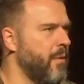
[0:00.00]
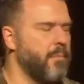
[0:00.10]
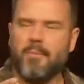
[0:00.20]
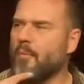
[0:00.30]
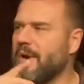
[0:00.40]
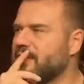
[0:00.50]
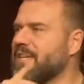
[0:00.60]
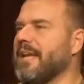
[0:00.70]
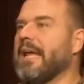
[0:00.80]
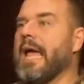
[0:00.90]
Remember when he
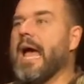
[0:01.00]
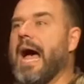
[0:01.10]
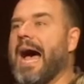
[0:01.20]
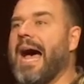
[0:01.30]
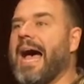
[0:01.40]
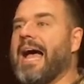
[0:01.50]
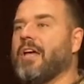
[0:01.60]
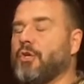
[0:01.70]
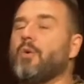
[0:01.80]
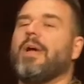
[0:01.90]
said,
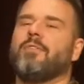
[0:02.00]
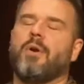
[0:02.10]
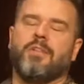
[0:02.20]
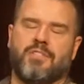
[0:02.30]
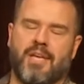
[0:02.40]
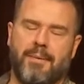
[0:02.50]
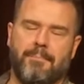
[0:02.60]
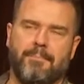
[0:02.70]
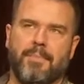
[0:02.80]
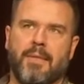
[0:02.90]
you have heard it said
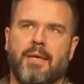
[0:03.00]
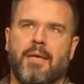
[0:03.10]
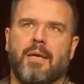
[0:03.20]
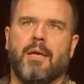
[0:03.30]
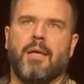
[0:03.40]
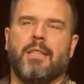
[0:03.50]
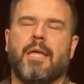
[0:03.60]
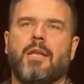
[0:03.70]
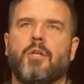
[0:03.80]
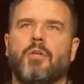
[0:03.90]

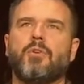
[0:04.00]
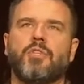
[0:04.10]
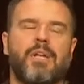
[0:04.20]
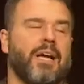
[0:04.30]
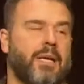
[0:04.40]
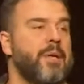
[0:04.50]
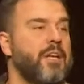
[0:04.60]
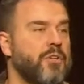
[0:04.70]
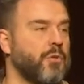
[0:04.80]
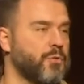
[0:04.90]
that you should not commit
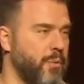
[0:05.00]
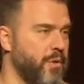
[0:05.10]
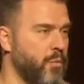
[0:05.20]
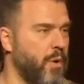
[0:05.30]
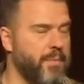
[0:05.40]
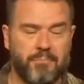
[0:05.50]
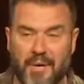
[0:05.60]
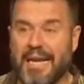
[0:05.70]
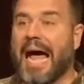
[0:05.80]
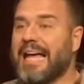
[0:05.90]
adultery with a woman.
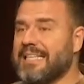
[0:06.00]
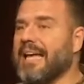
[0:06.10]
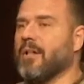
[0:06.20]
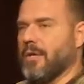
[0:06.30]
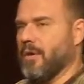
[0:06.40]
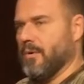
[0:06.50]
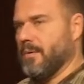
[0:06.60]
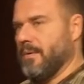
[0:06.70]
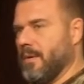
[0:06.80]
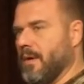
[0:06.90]
But I tell you,
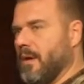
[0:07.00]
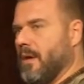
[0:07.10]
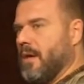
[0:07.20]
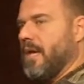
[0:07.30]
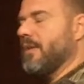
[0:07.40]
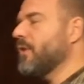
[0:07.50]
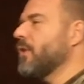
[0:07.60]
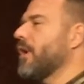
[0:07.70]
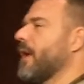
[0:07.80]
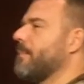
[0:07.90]
if you
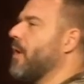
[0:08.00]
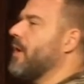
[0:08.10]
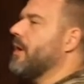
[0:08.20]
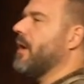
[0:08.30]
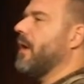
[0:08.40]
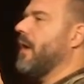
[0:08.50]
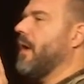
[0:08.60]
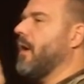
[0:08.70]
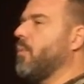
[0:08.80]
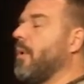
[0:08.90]
look upon
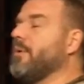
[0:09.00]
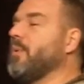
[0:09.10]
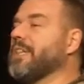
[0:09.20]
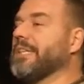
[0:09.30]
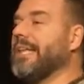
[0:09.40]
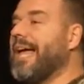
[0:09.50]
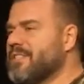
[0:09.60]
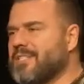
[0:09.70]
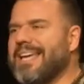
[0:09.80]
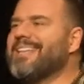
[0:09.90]
a woman with
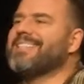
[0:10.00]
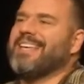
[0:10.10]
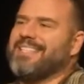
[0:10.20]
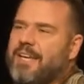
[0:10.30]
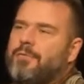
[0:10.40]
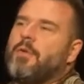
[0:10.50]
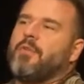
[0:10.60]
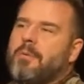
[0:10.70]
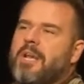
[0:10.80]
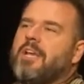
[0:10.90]
lust, it's as if you've
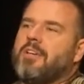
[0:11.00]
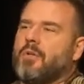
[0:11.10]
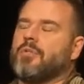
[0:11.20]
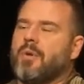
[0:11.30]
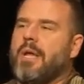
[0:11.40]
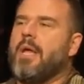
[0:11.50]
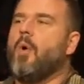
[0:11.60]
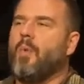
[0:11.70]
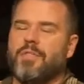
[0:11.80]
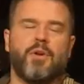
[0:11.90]
committed adultery
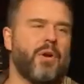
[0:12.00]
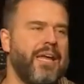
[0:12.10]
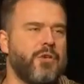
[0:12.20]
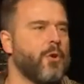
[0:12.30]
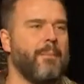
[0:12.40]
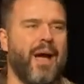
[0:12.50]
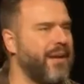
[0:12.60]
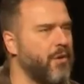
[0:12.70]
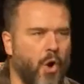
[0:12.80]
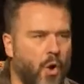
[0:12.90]
with her in your
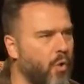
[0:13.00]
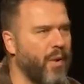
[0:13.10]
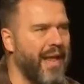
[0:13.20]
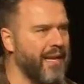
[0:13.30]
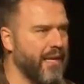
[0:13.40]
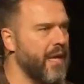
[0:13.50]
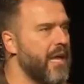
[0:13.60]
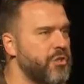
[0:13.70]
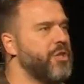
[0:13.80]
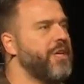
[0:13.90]
mind already.
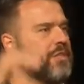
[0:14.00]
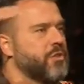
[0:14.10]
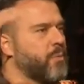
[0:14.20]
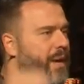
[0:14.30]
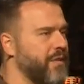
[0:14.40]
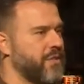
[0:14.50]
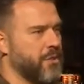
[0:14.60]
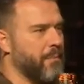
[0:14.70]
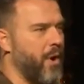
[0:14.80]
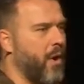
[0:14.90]
And Jesus raises
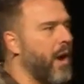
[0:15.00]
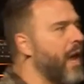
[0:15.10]
the bar.